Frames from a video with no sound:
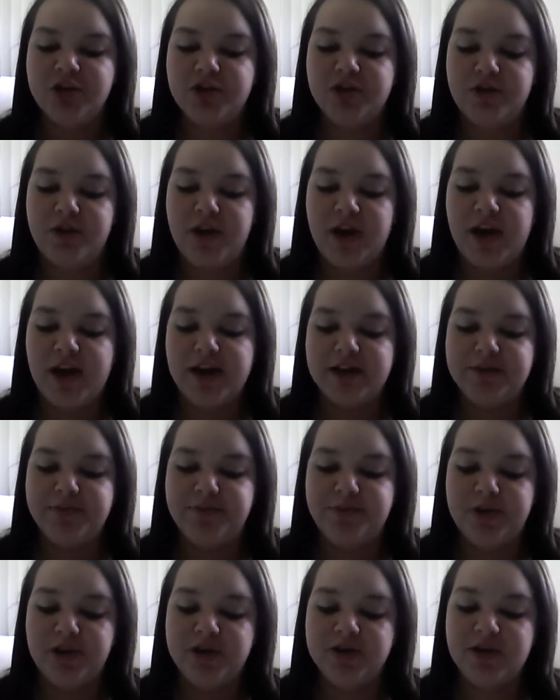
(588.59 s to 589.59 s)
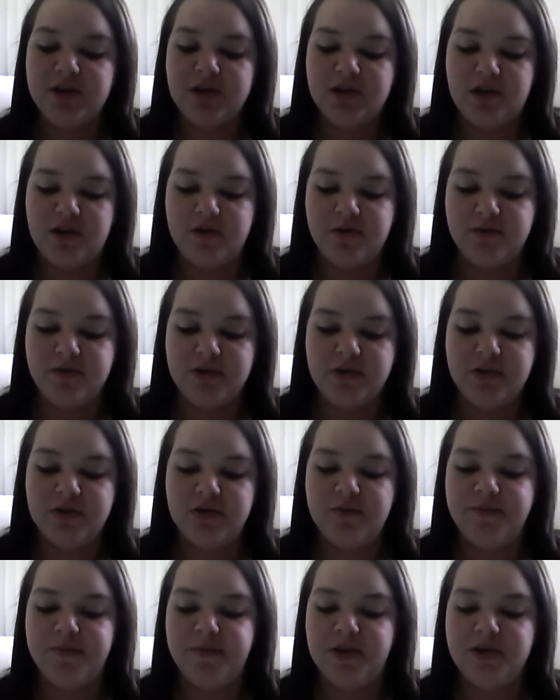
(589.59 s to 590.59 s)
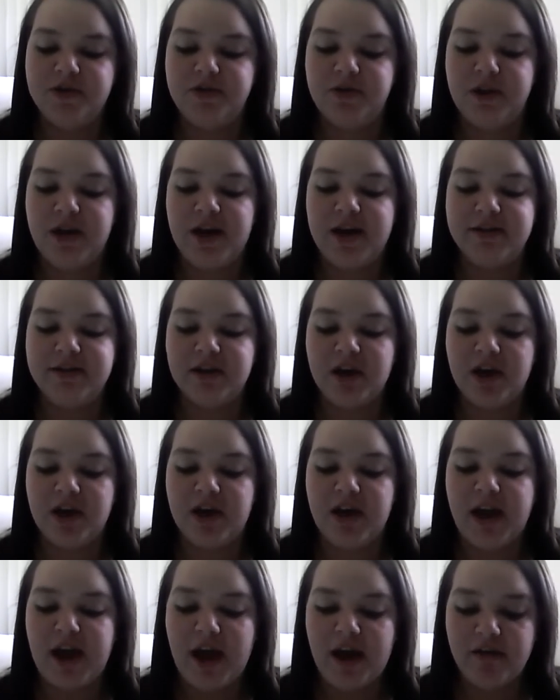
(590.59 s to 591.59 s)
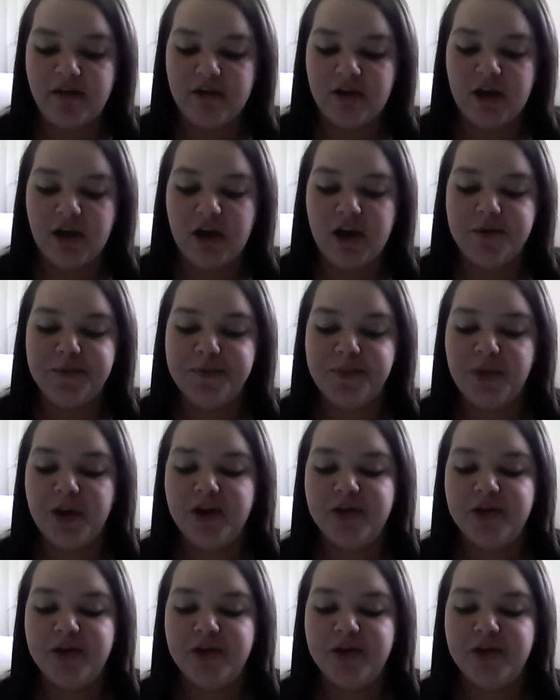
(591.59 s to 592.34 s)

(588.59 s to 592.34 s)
Student has books and notes. Student has current calendar.